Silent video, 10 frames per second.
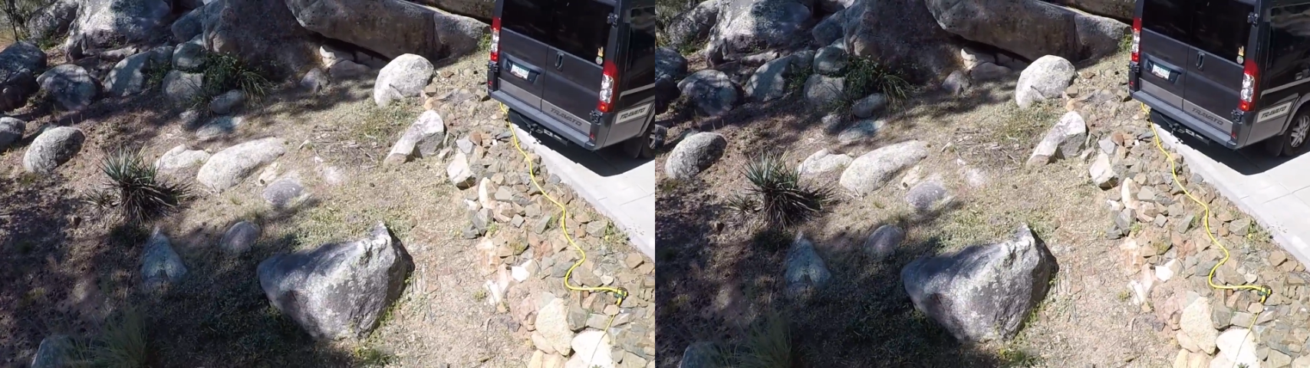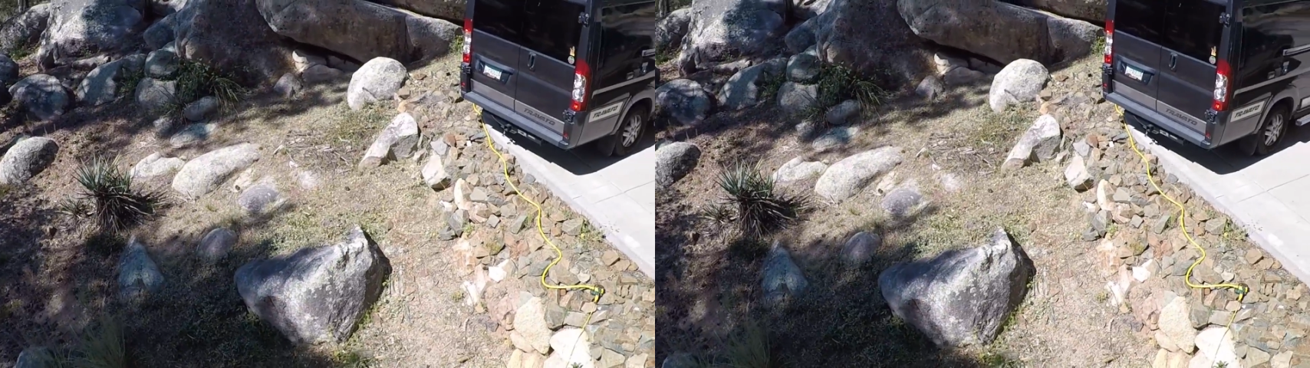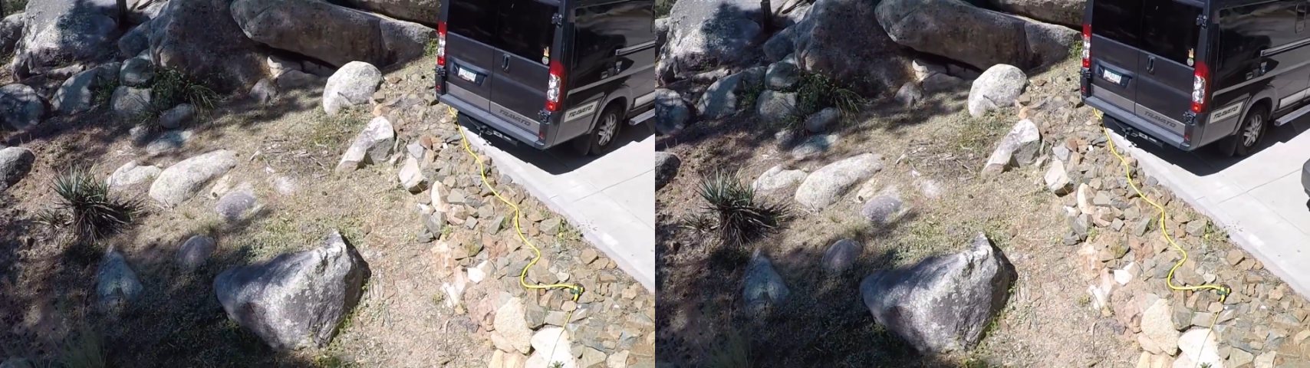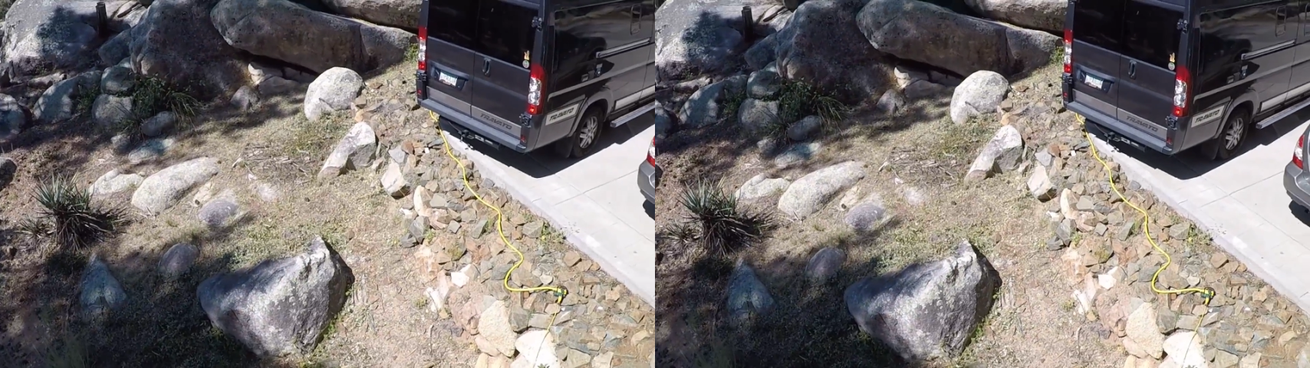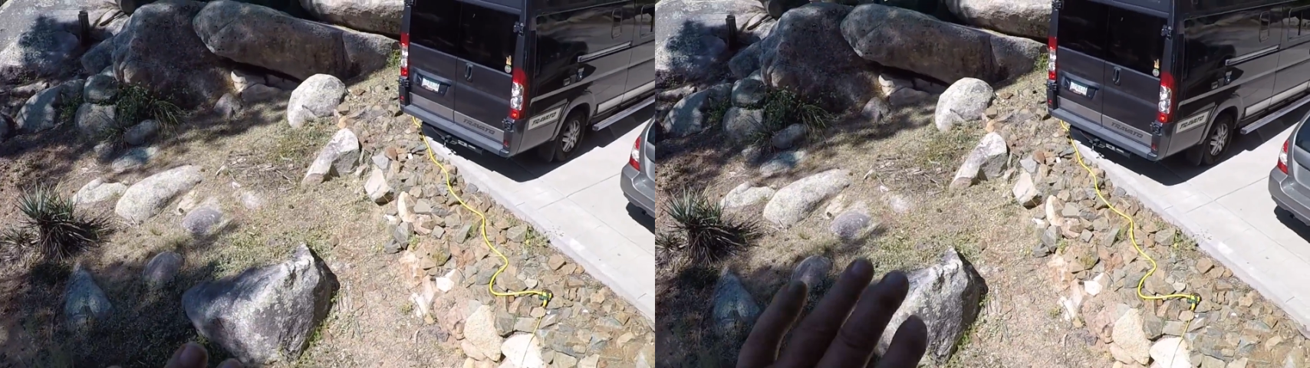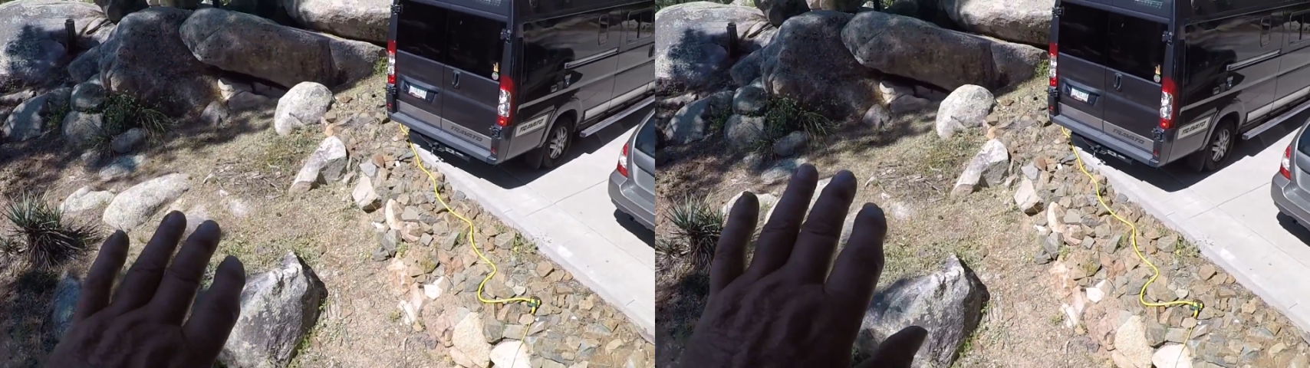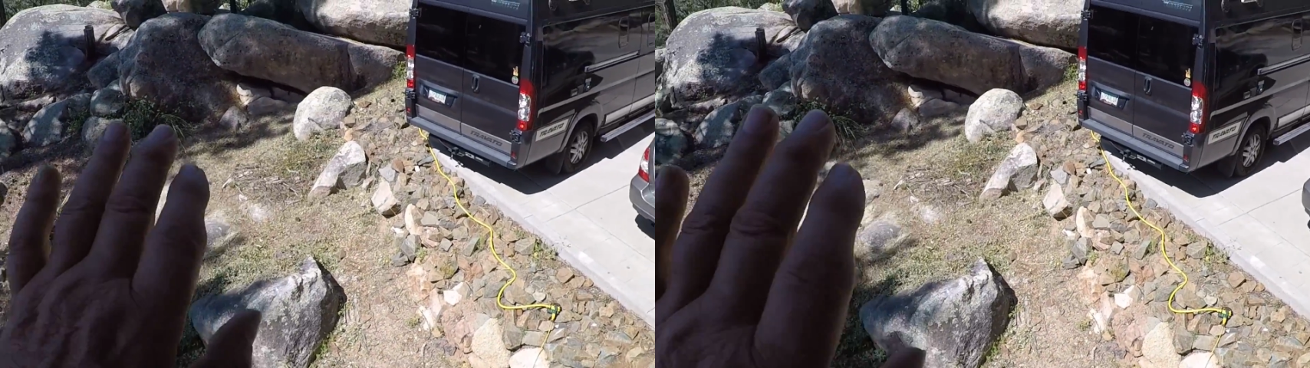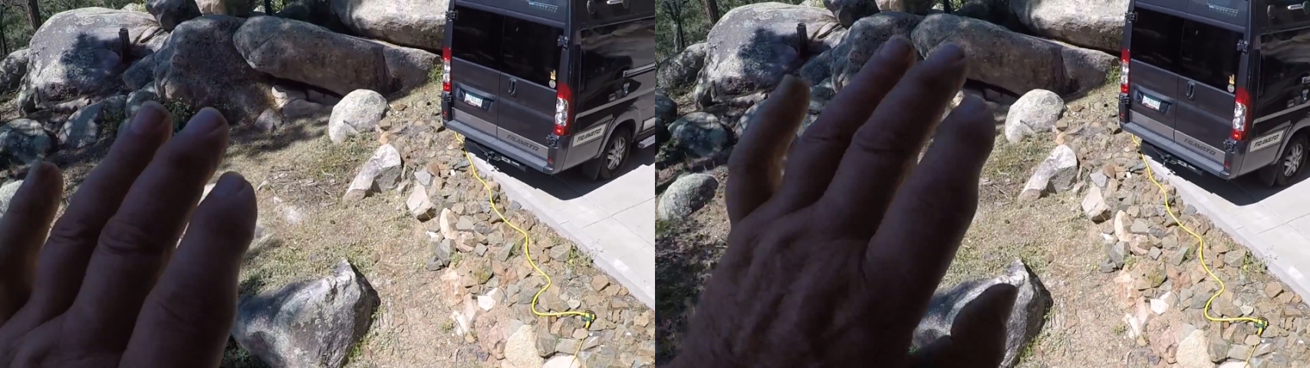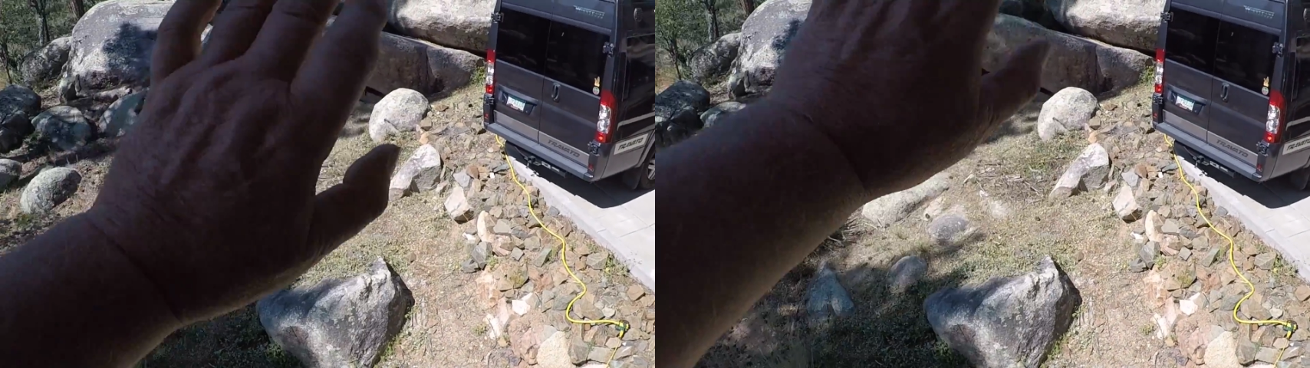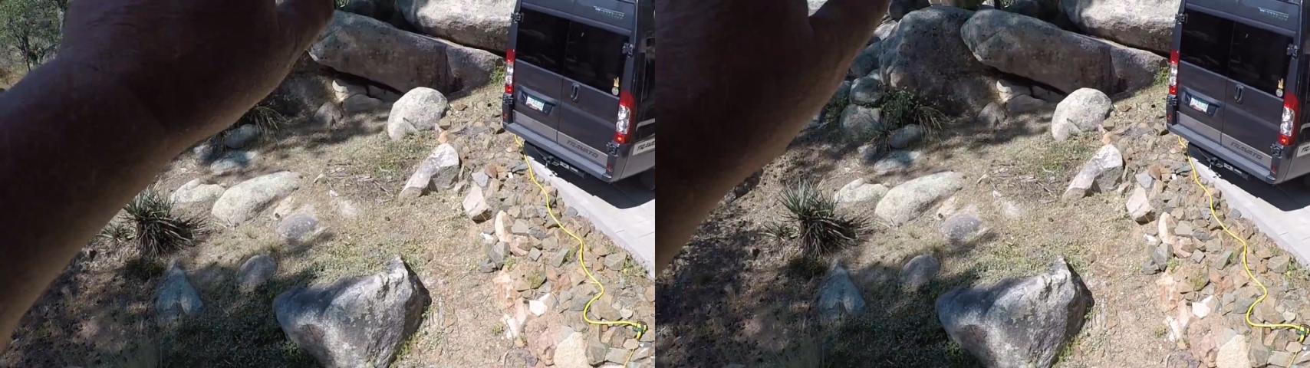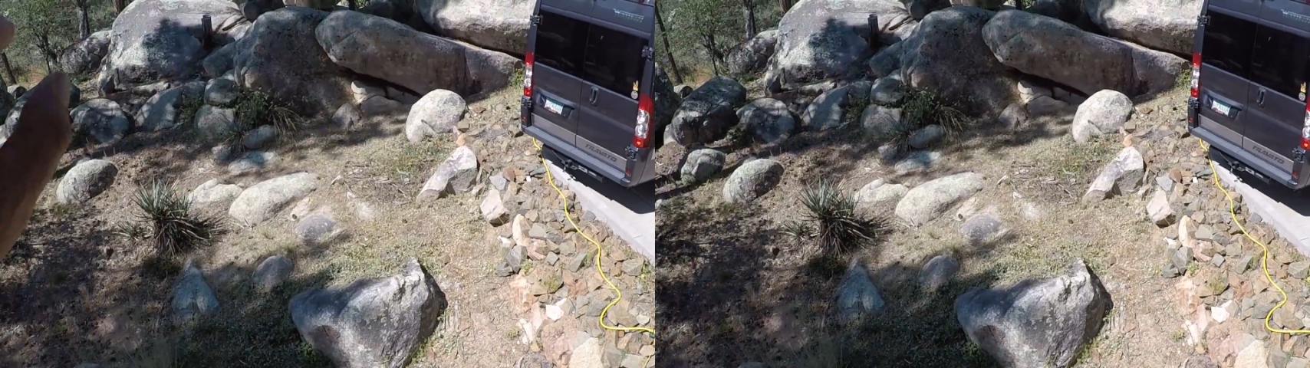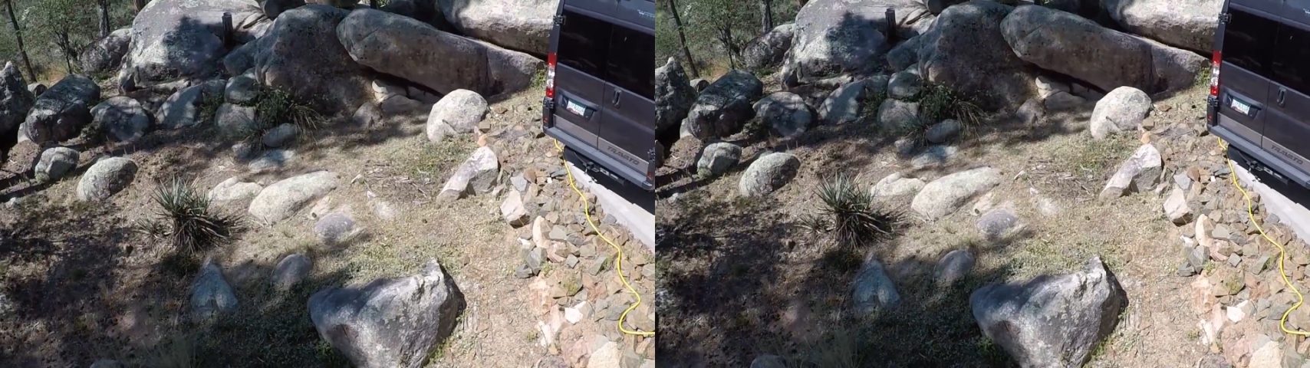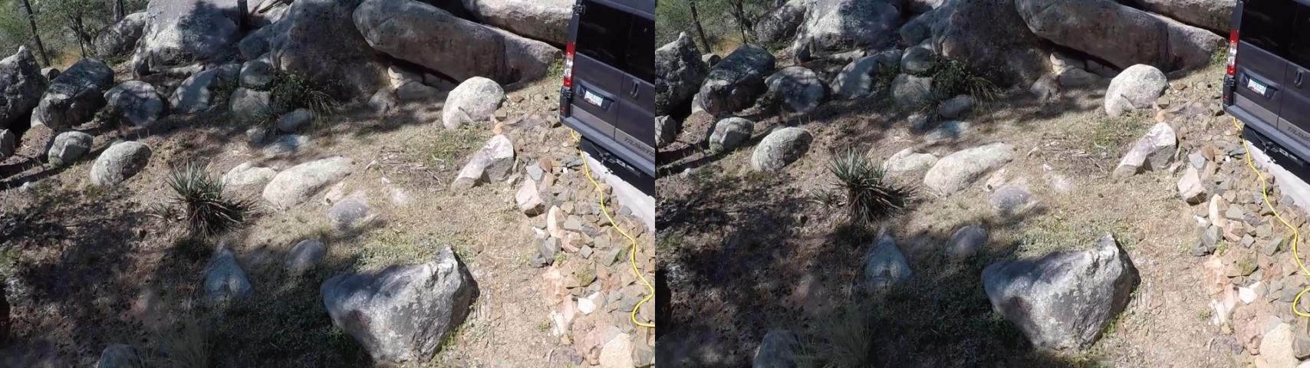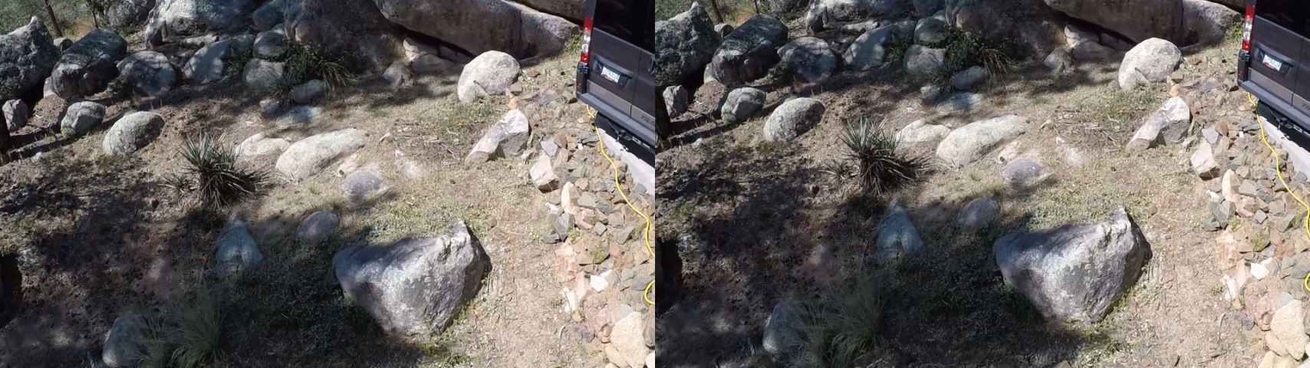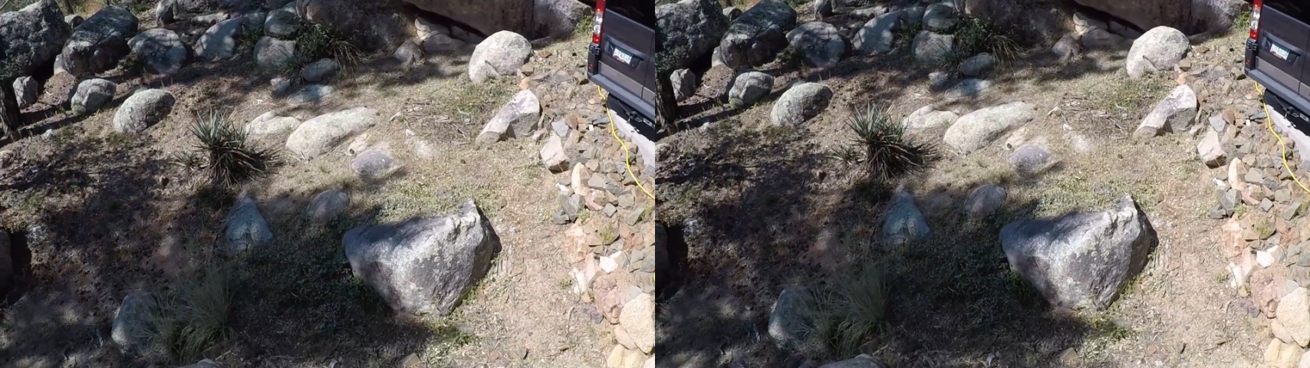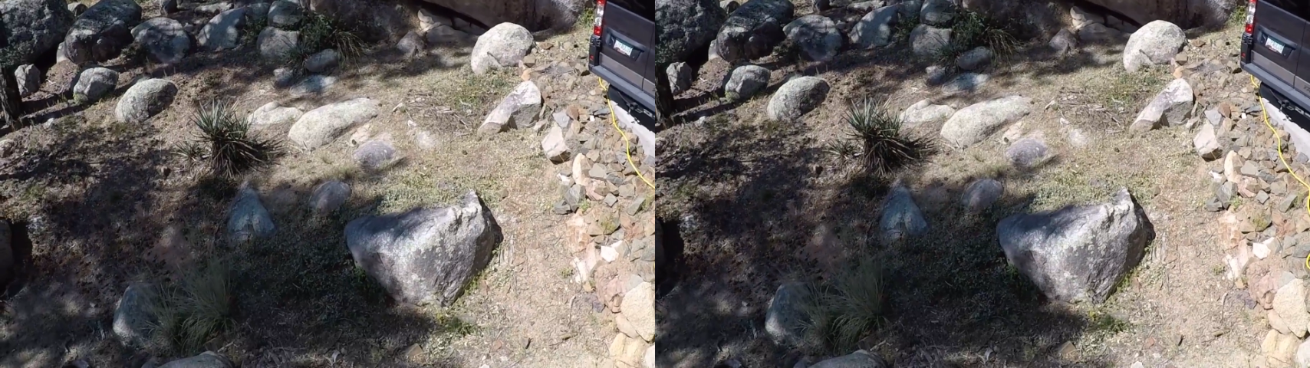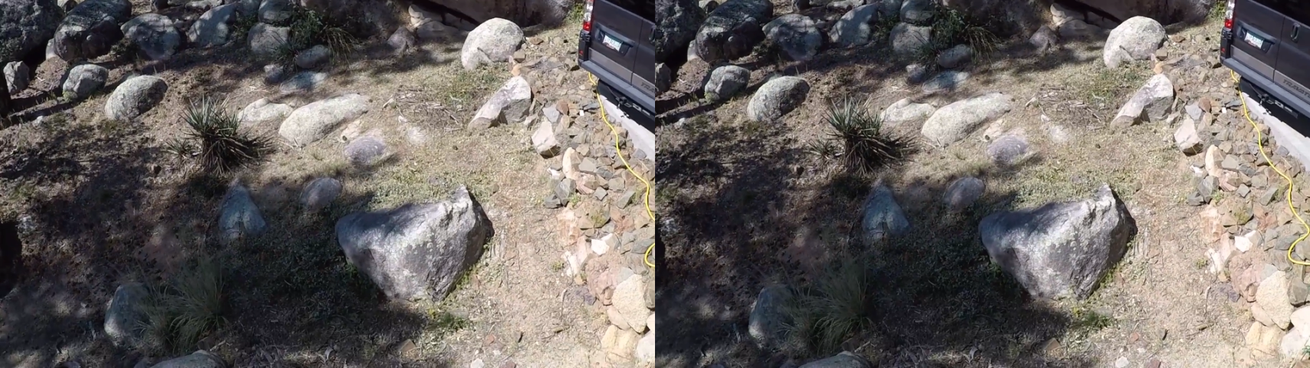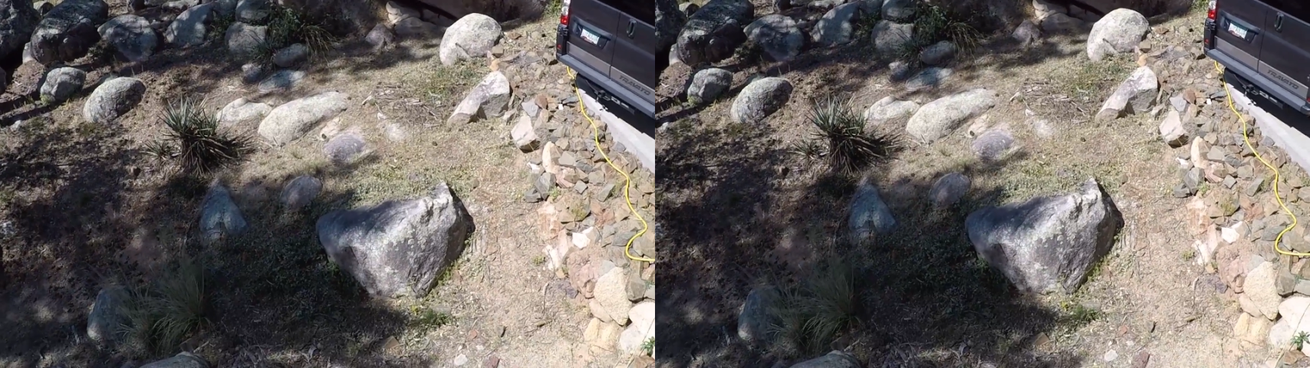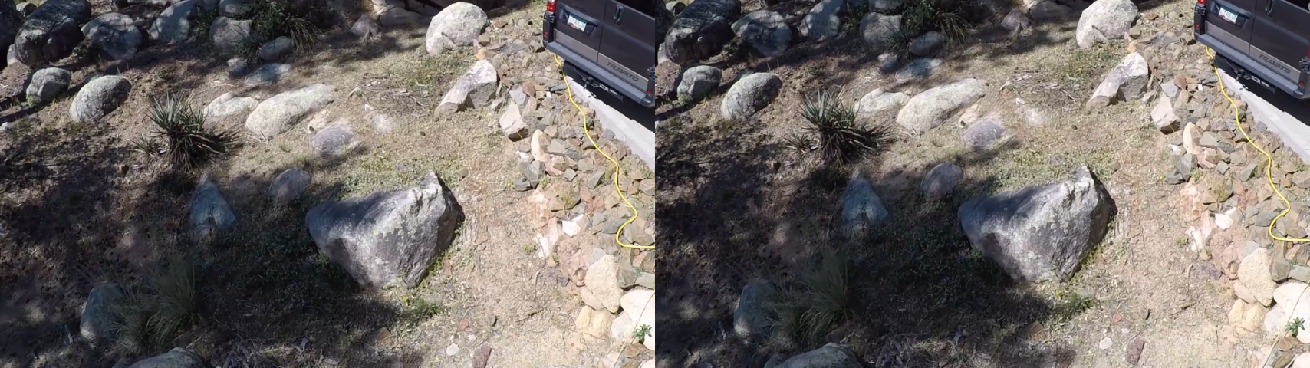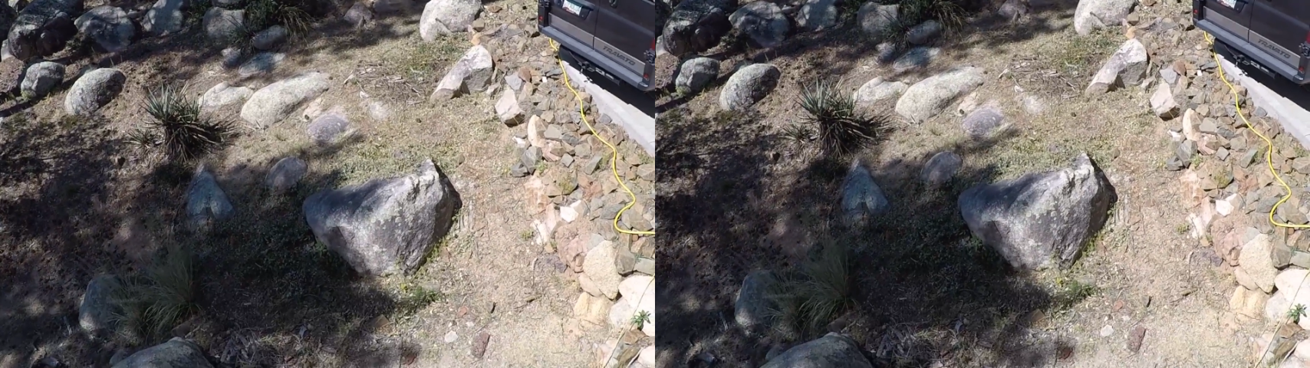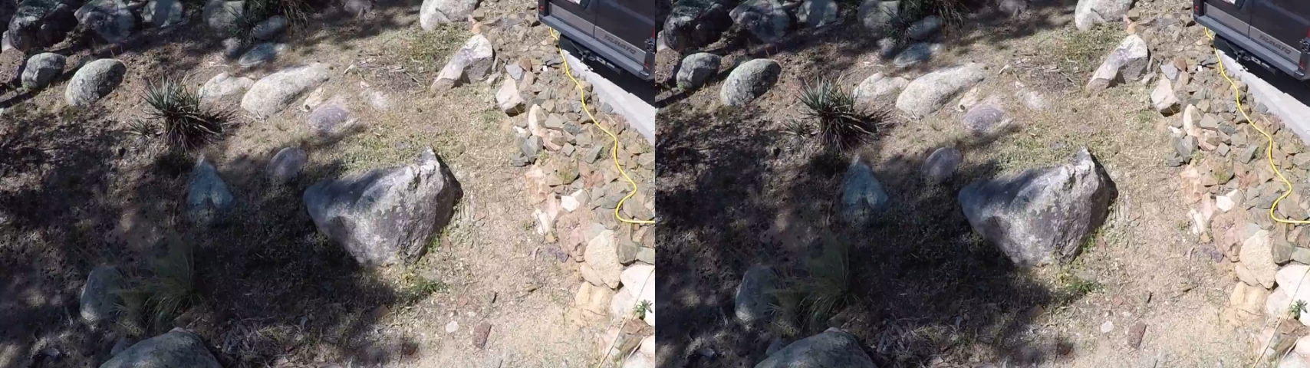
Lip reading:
No face is visible, so there are no lips to read.